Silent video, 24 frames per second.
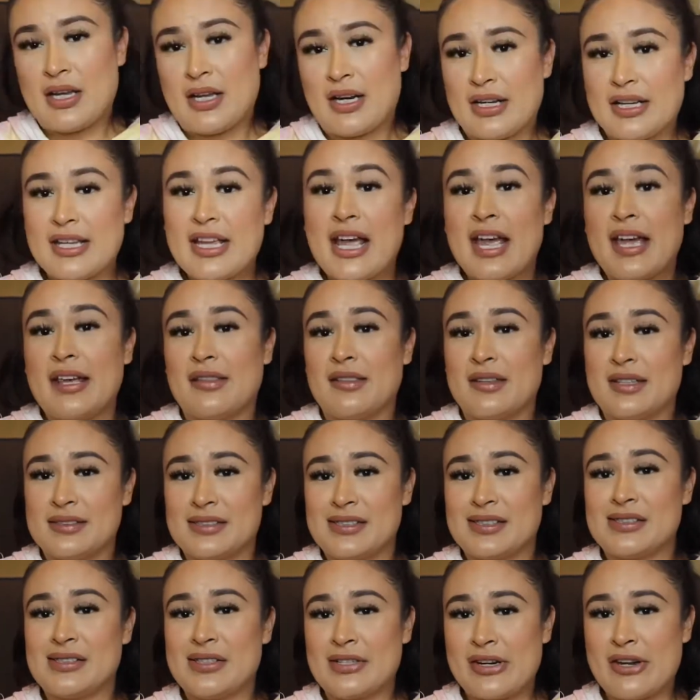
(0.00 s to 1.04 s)
And again, this
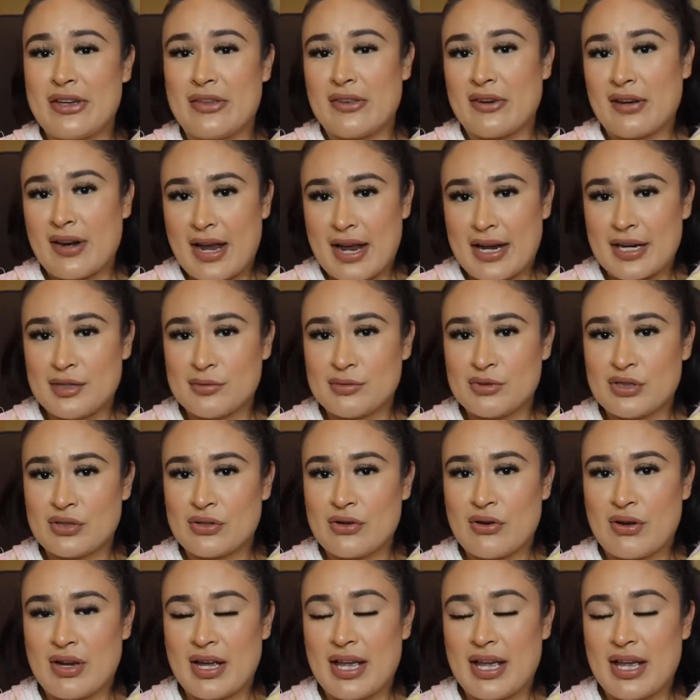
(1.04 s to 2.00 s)
is another item to go